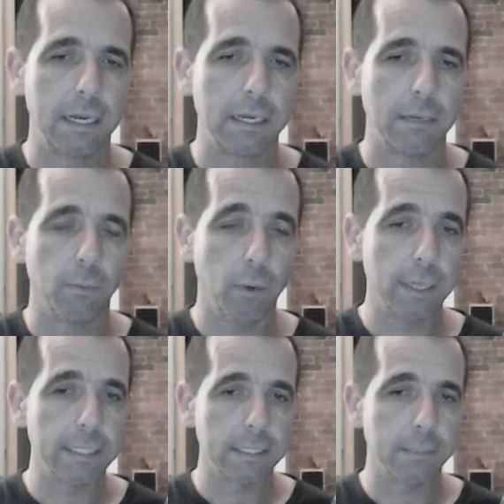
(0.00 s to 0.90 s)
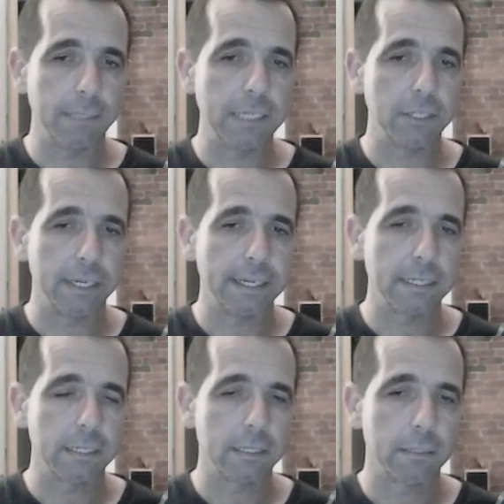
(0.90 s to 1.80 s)
widen the beachhead,
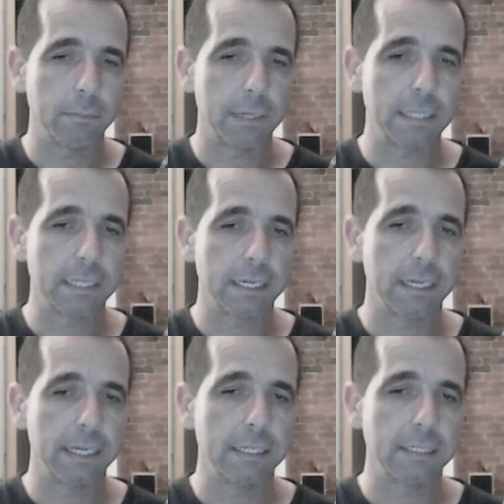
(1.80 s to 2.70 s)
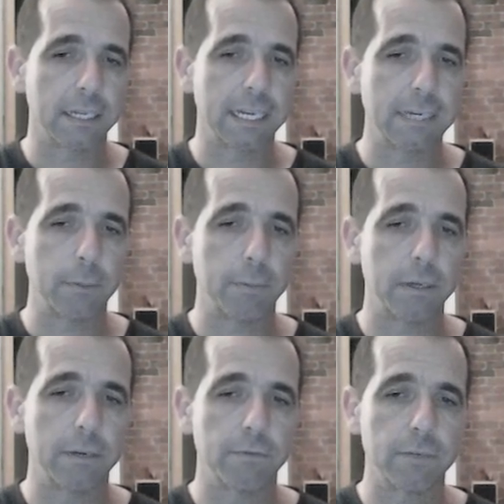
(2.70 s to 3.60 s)
basically, to clear a
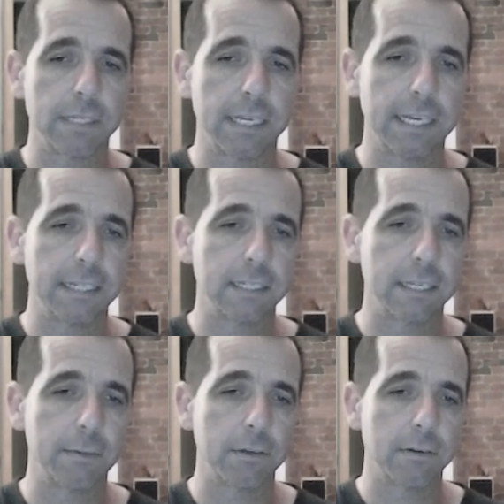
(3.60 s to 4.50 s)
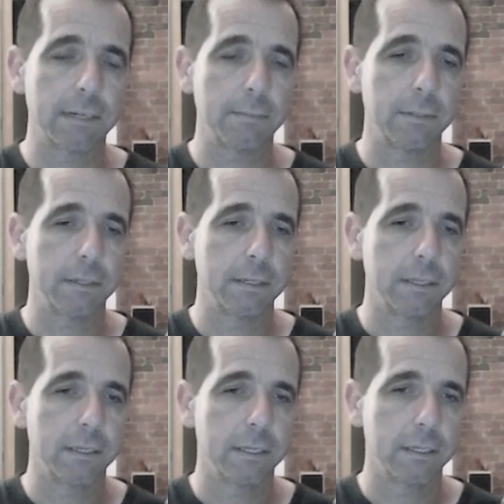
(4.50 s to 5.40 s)
path for his king to come and grab
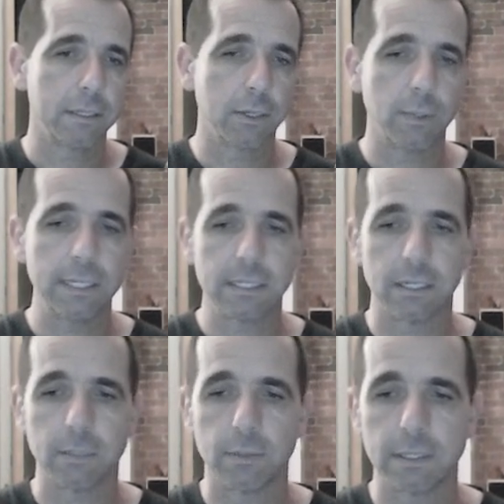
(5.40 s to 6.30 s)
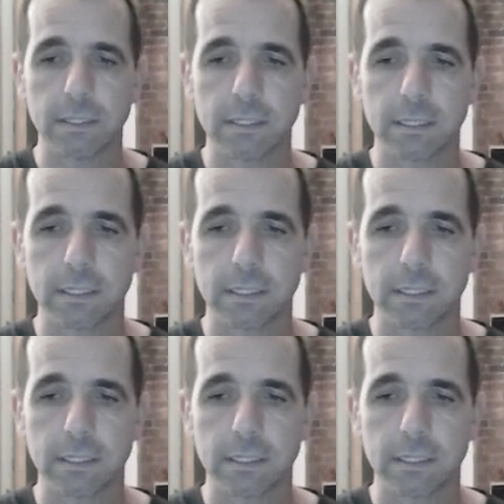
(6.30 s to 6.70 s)
the queenside ones.